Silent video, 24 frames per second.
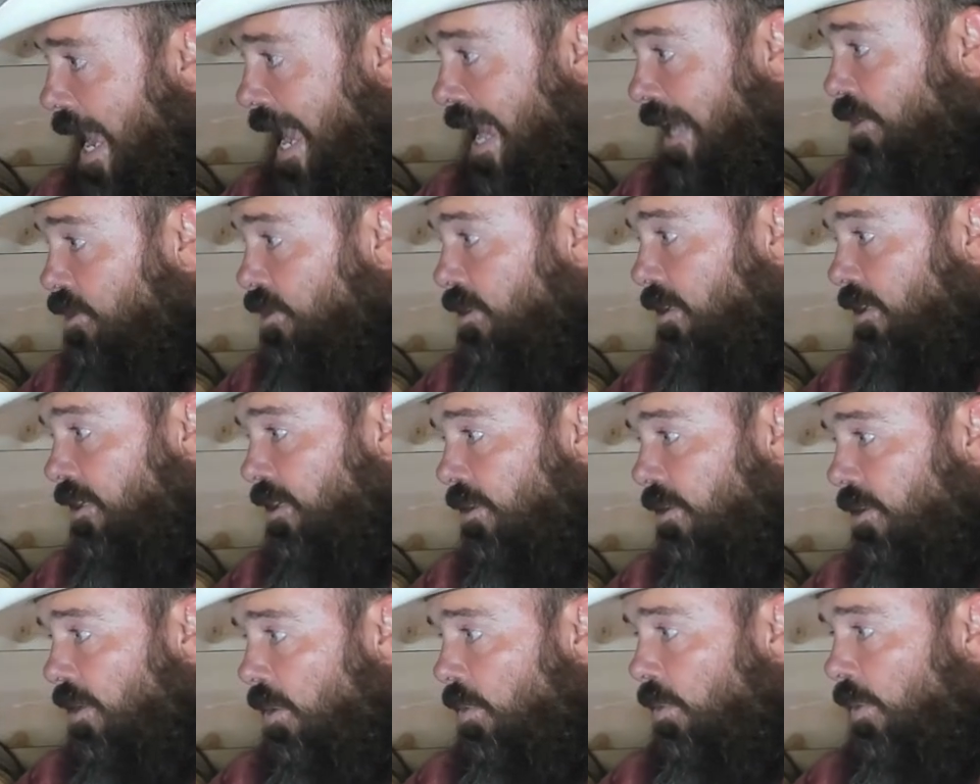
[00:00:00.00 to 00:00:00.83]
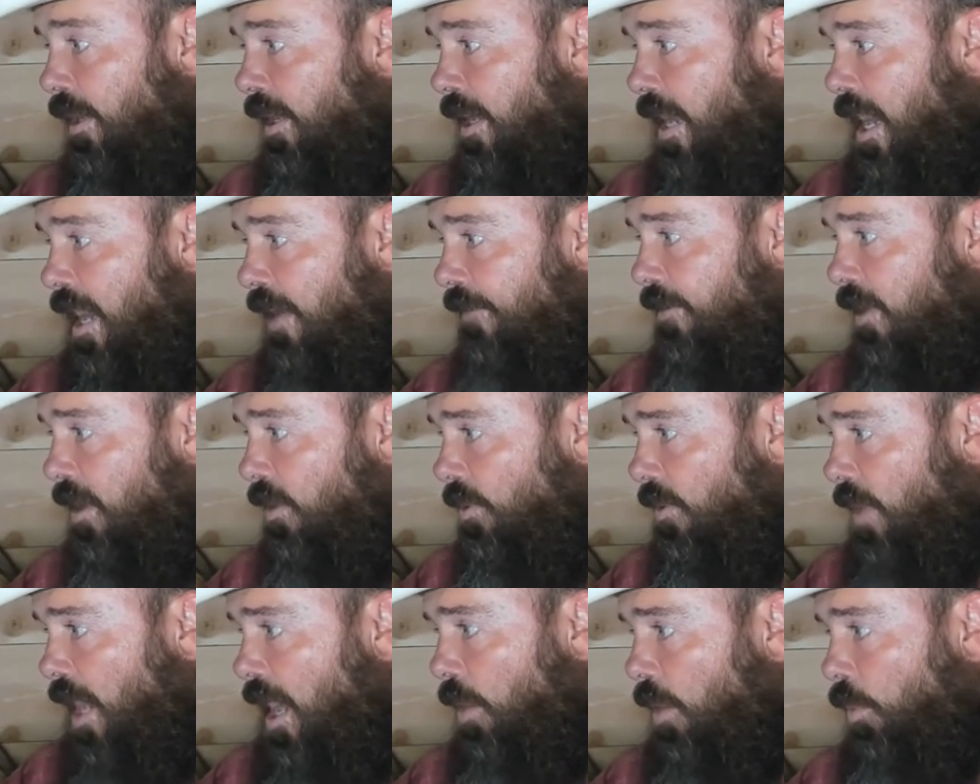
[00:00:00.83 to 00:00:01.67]
Actually, you know what? I've
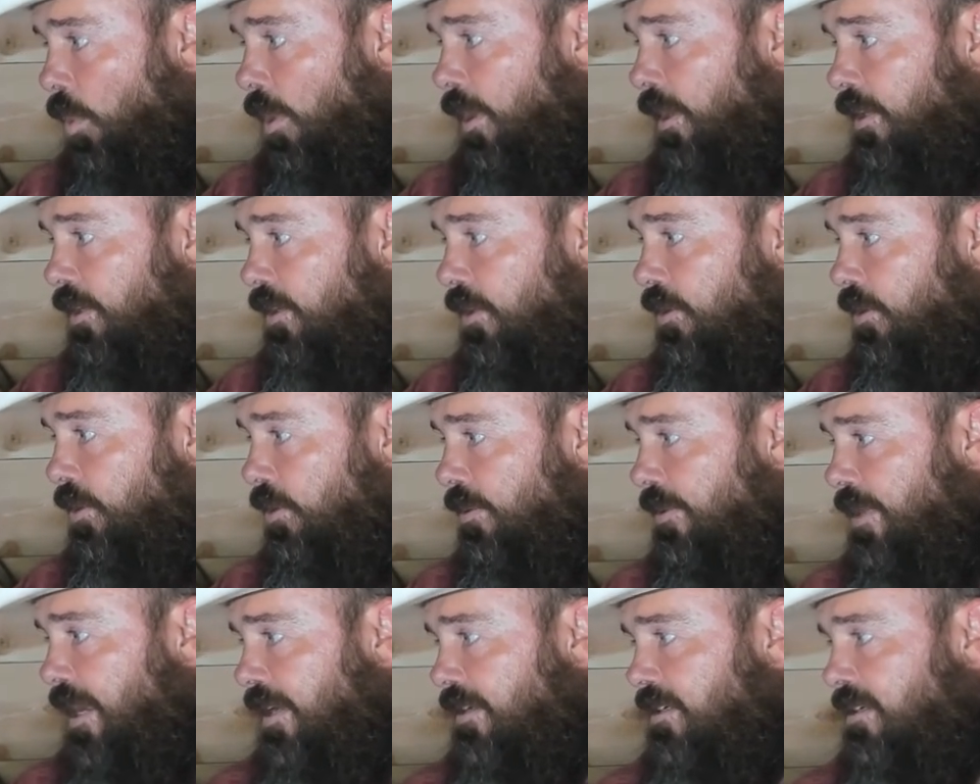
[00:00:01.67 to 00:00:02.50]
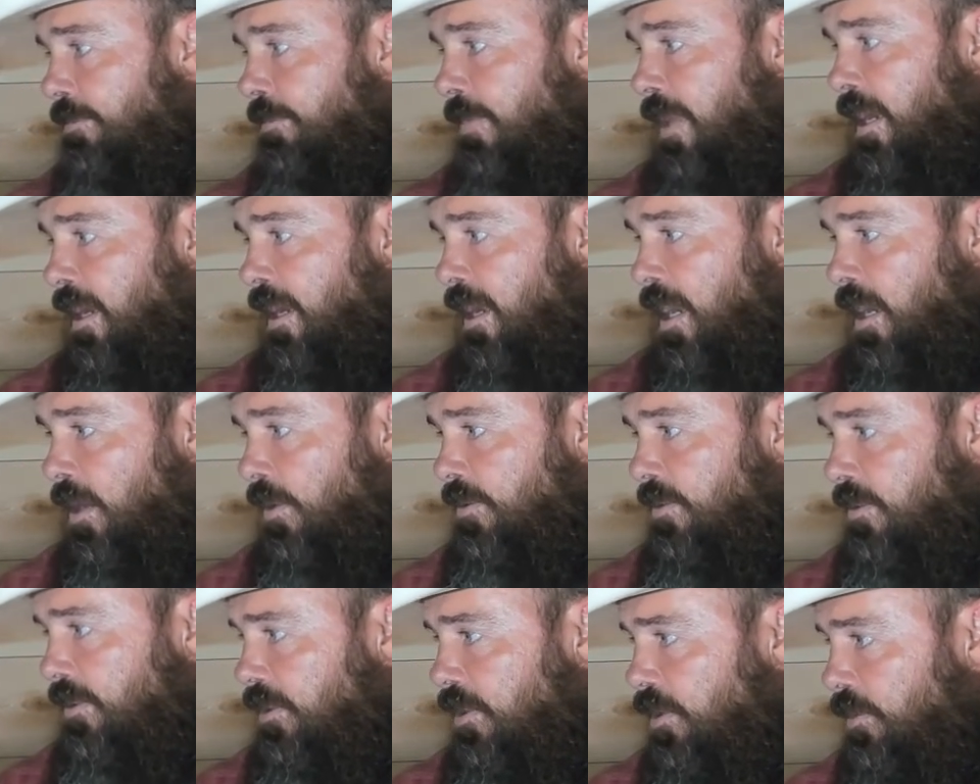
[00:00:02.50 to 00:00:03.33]
I wanted to do that to my
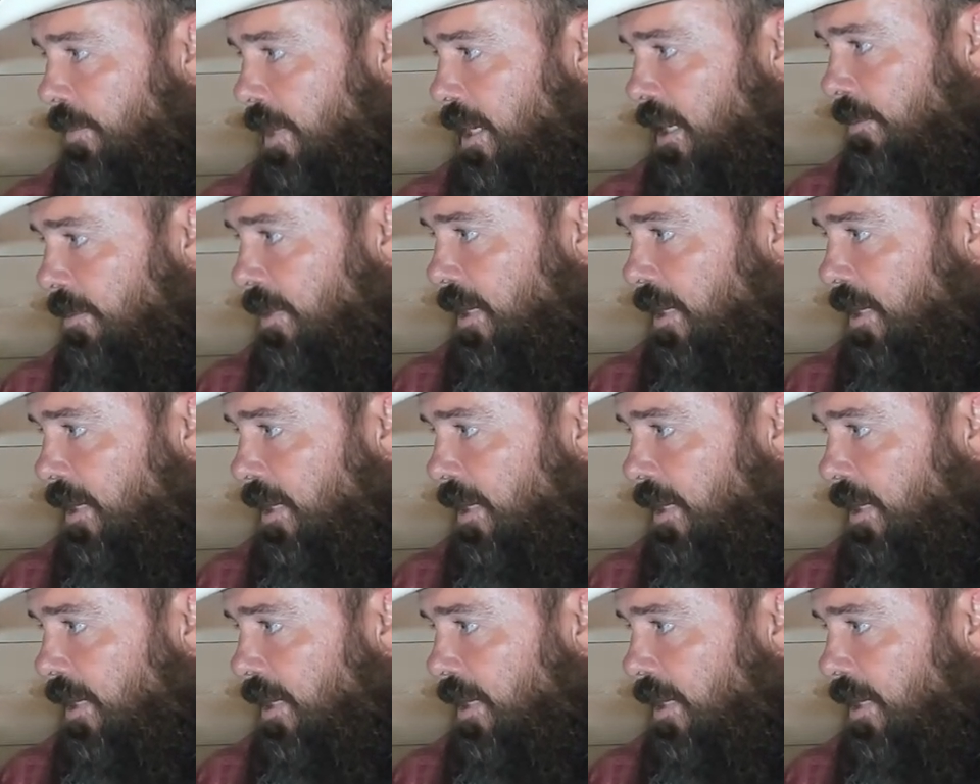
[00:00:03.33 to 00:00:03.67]
house, and you may